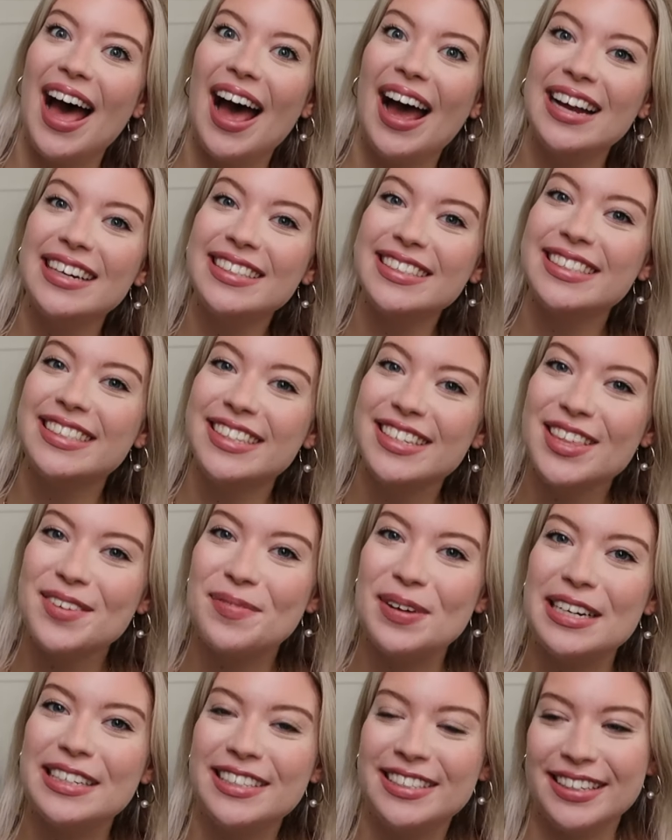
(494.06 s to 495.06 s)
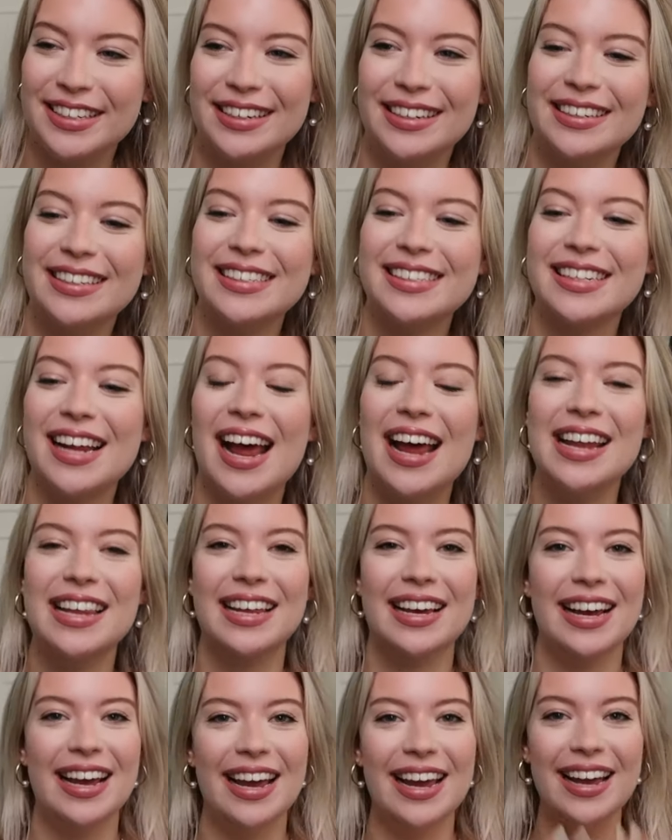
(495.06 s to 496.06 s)
I just took the pictures and
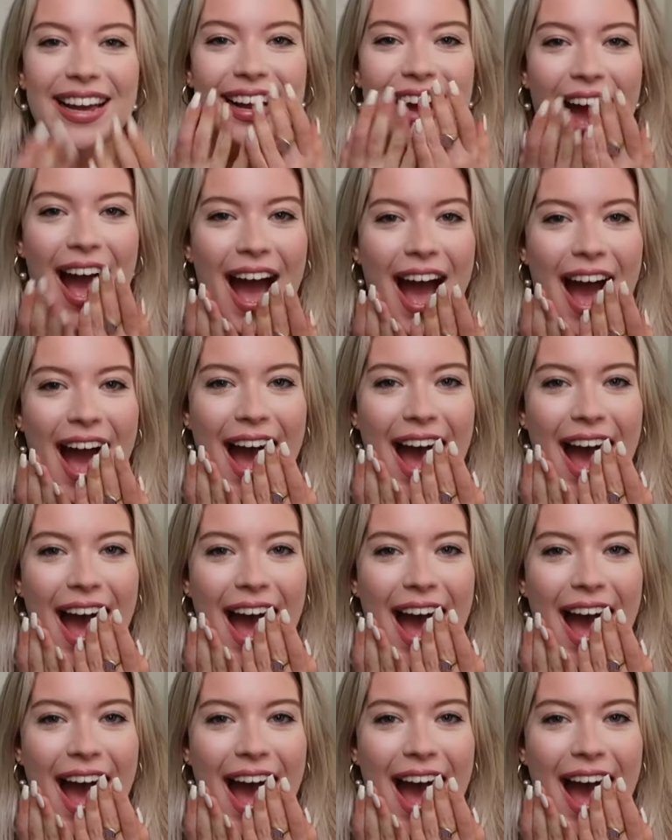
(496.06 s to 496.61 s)
like,